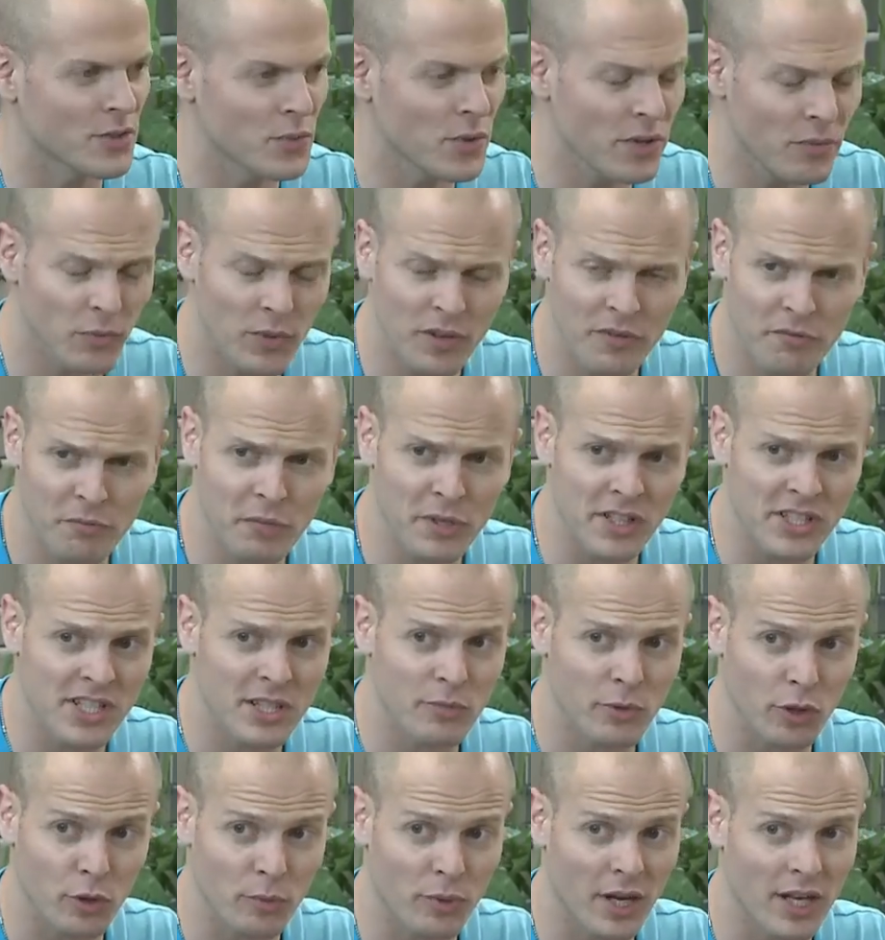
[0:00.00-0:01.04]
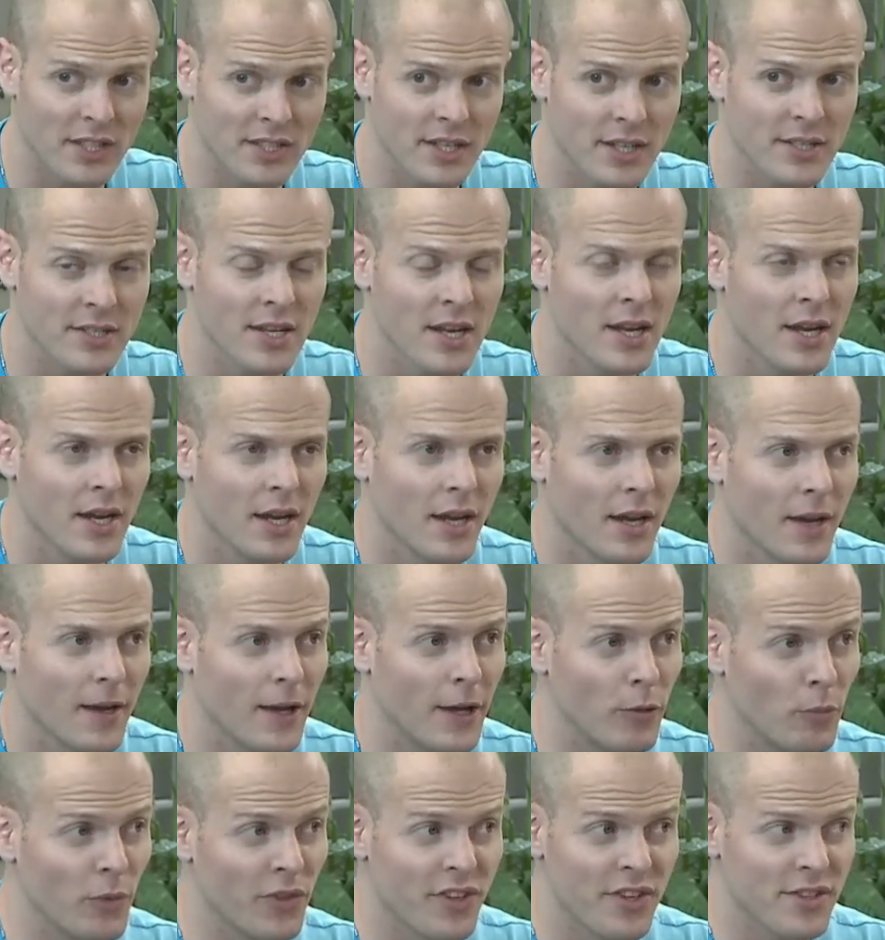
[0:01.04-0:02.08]
because we, we have a pretty similar process. Right.
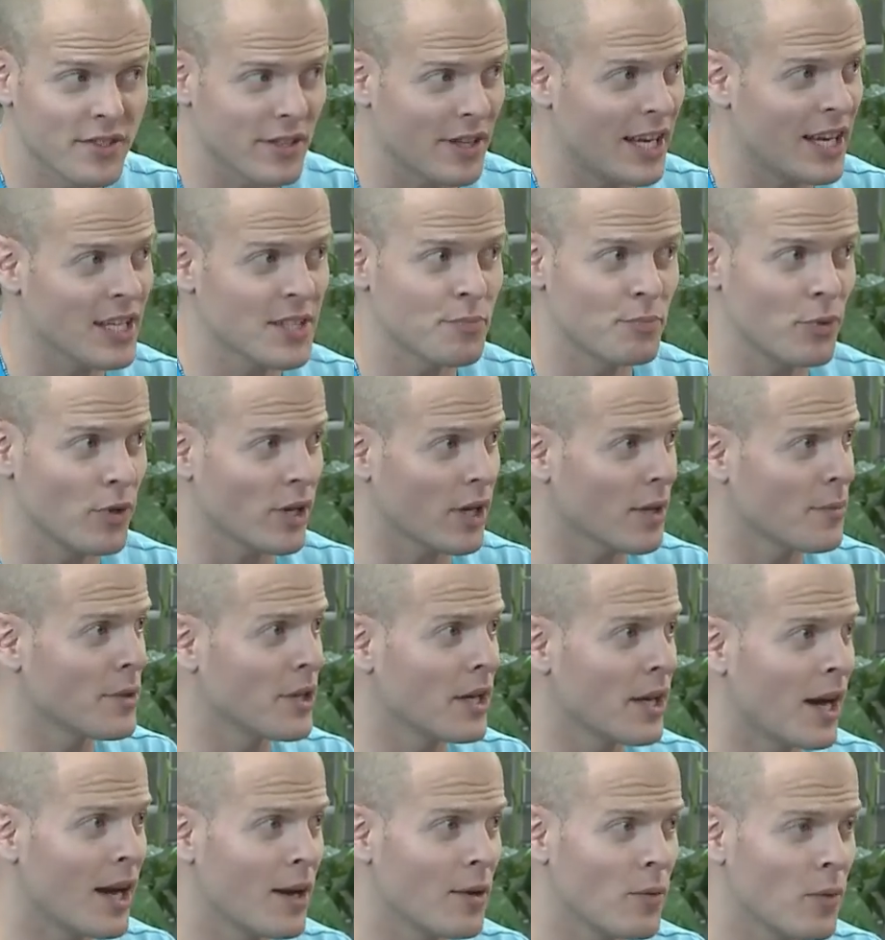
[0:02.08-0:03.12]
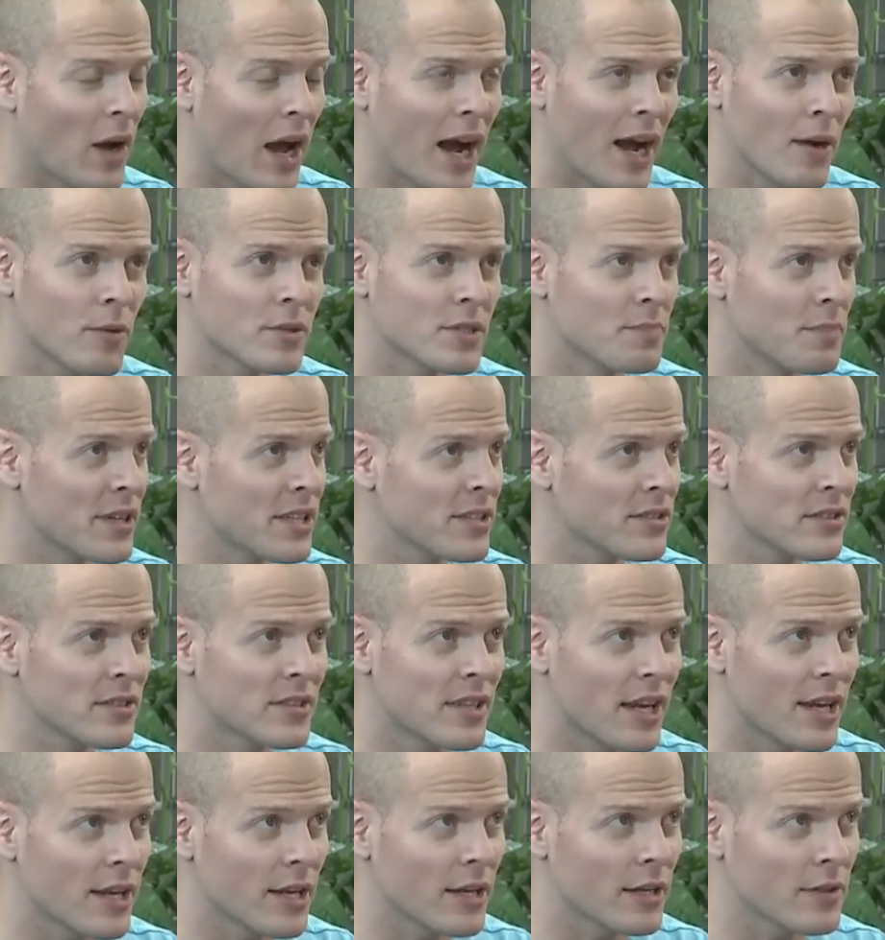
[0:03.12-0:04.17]
And with this last book, I mean, I, I was basically
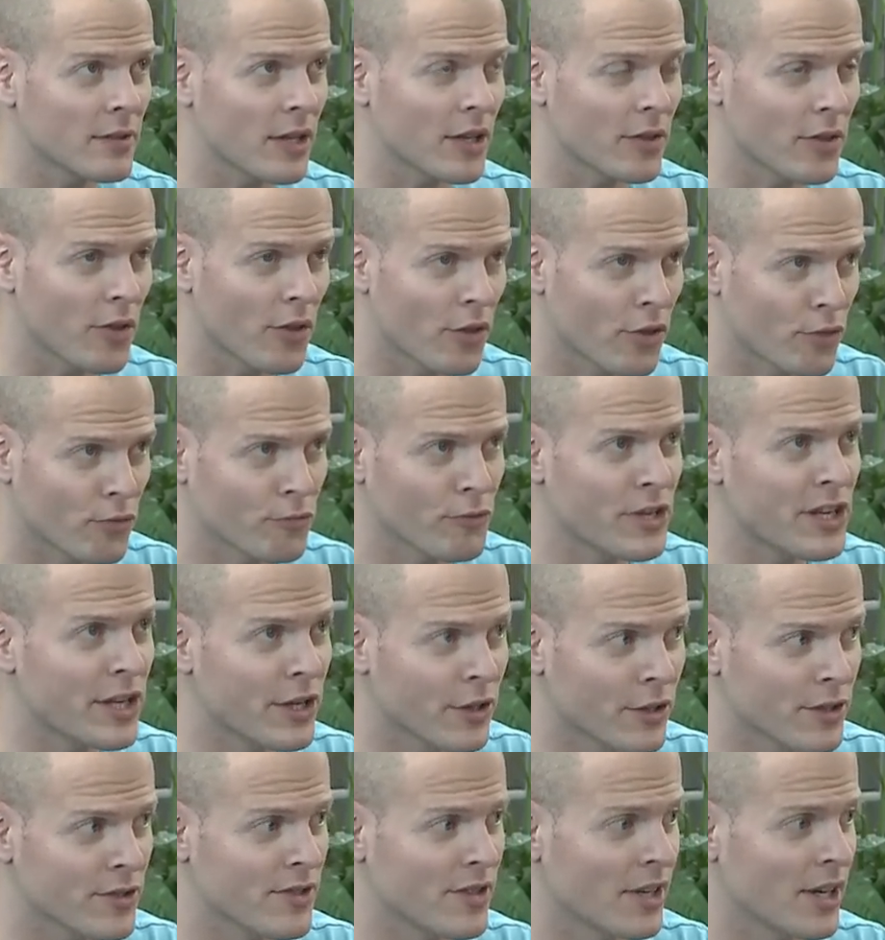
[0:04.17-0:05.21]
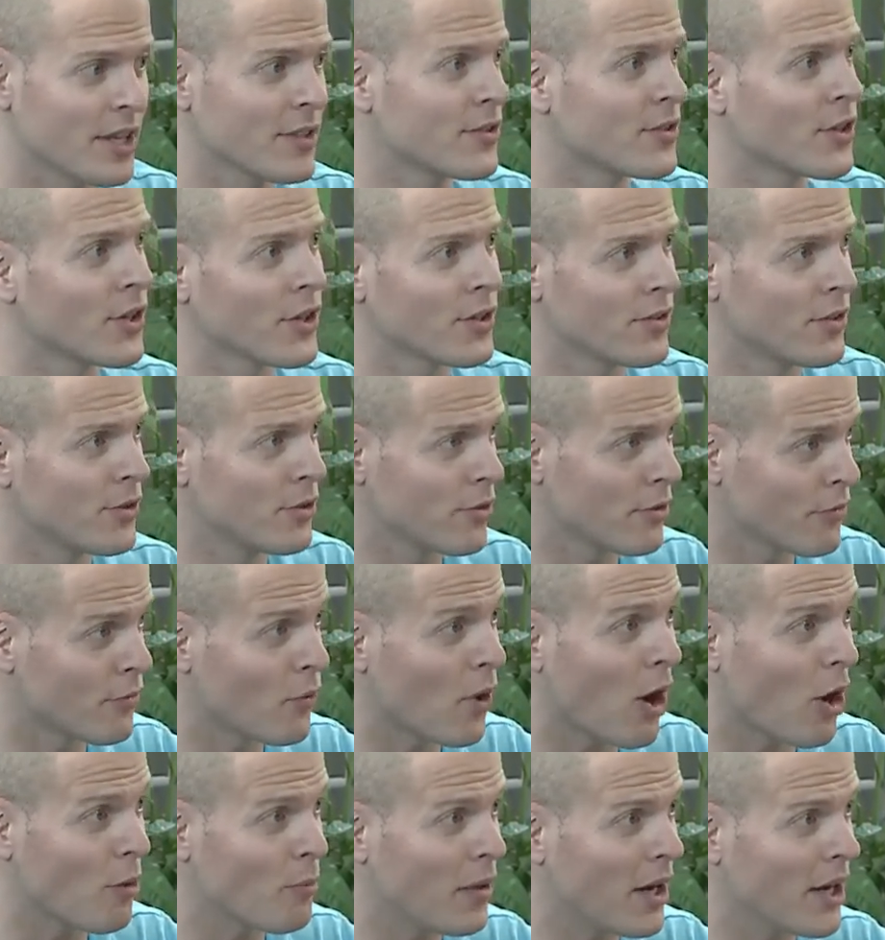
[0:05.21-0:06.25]
taking like the three years that I took to do the
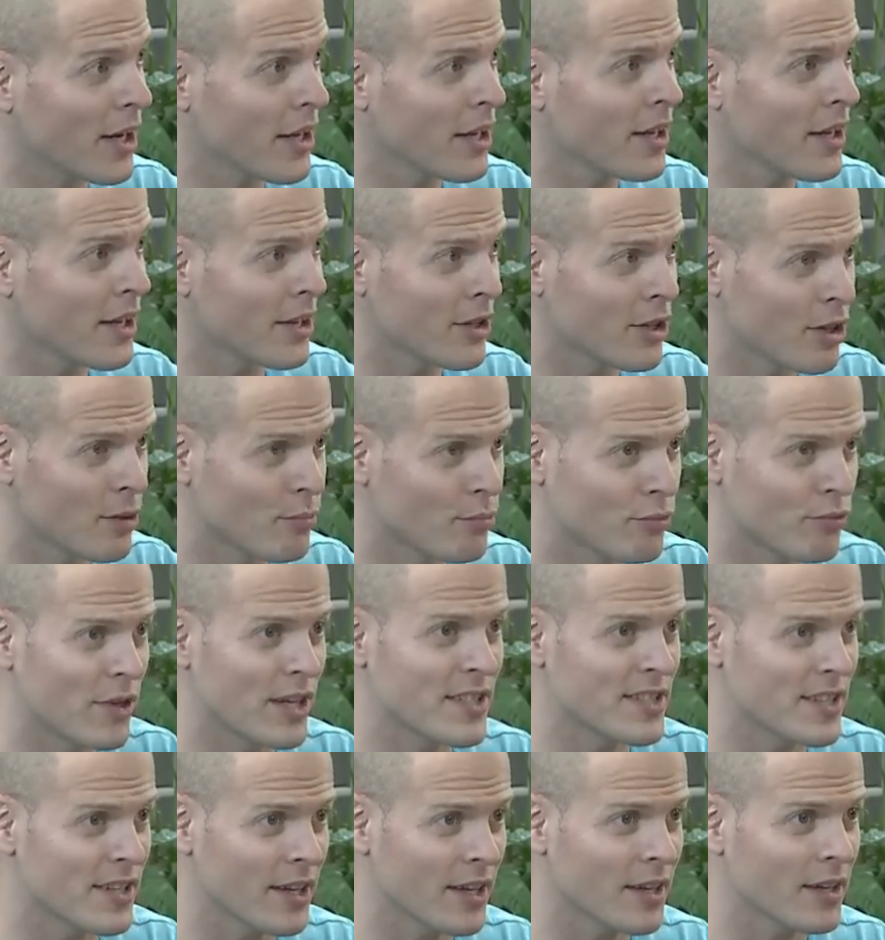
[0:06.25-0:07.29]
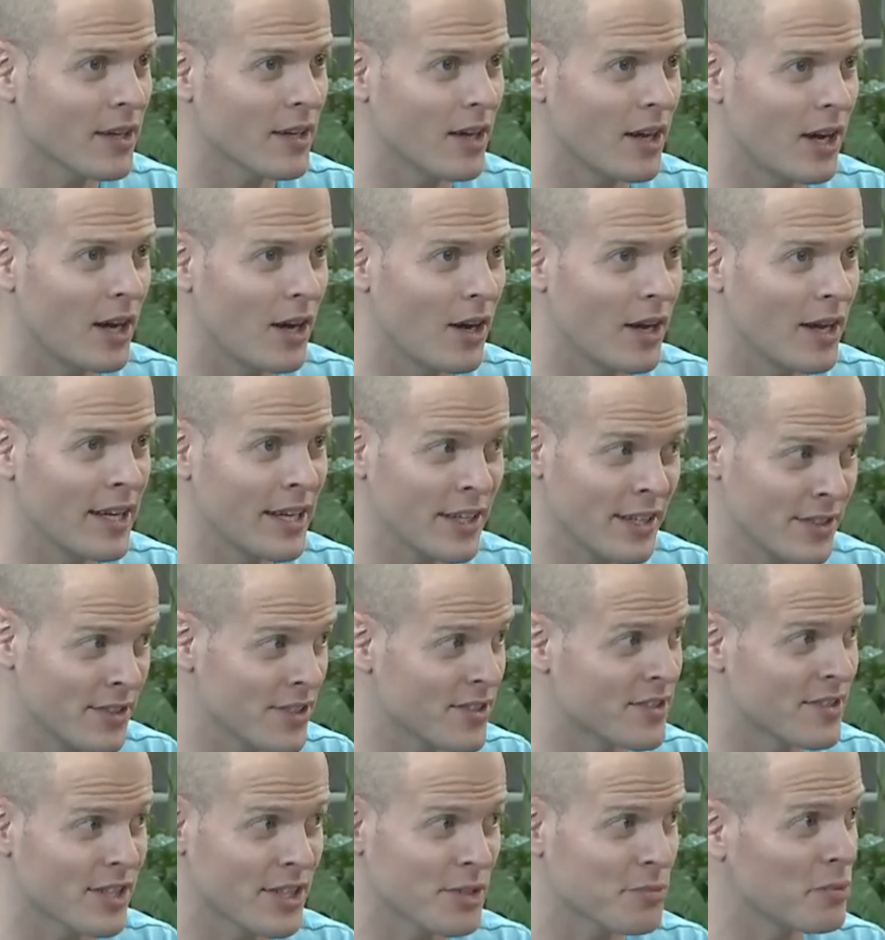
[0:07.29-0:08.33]
four hour body and compressing it
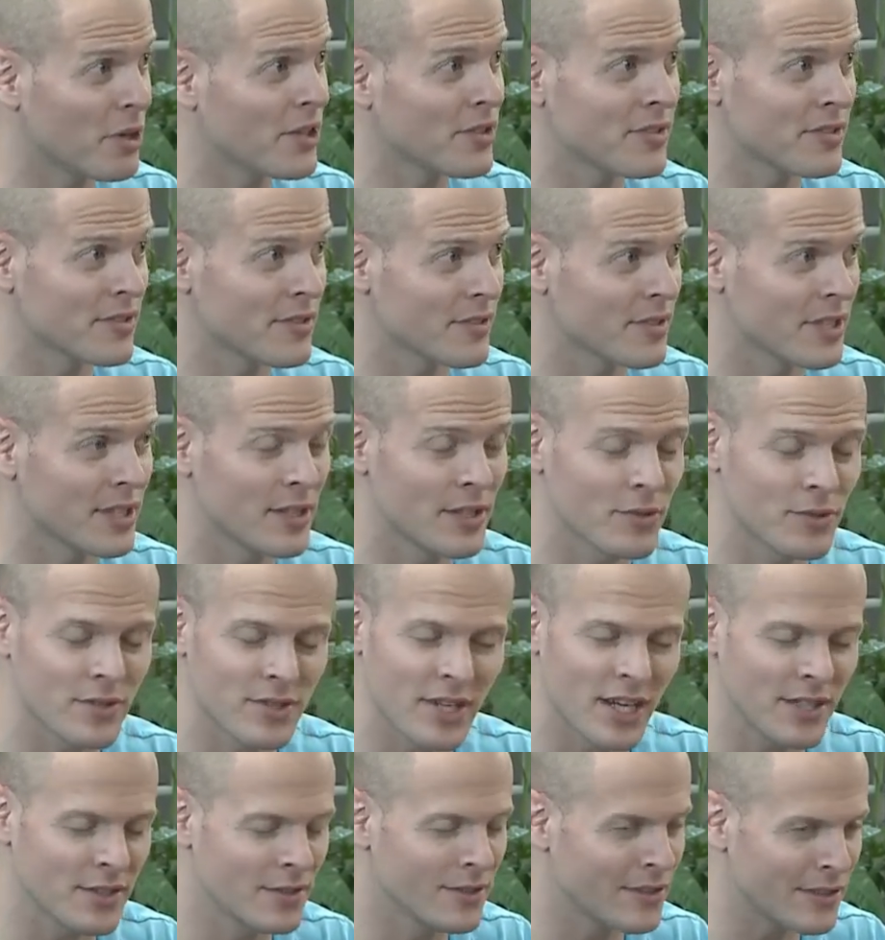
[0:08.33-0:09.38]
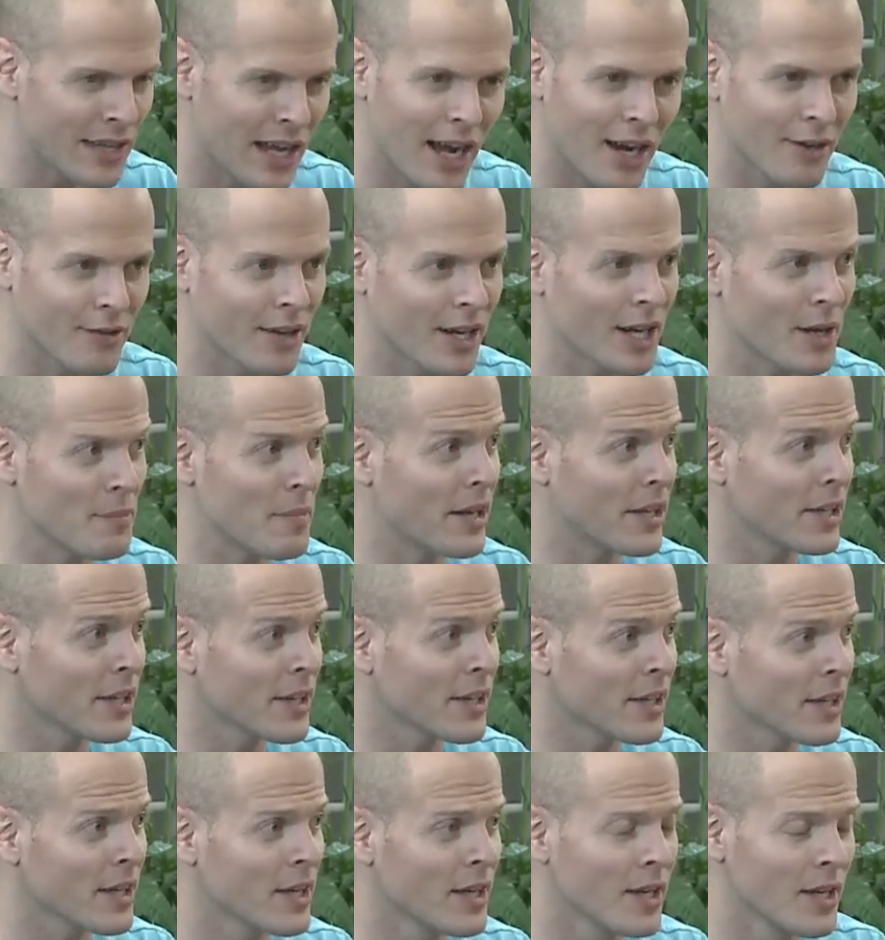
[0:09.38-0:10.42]
into six months. I do not recommend
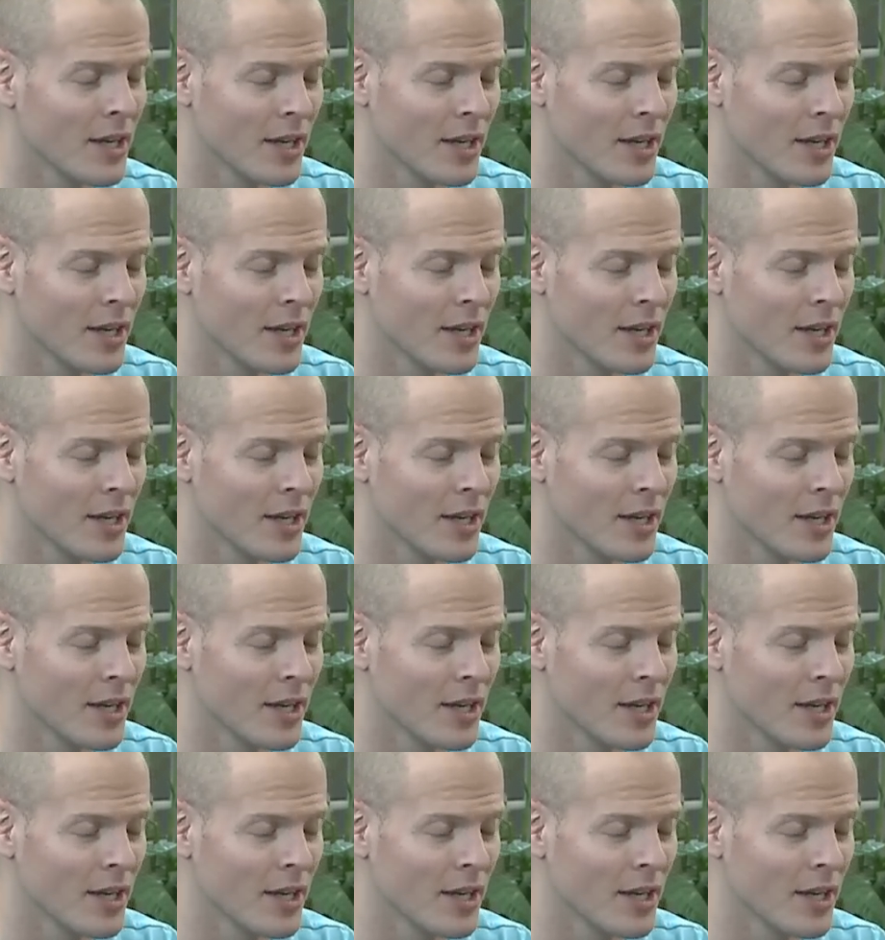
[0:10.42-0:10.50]
it.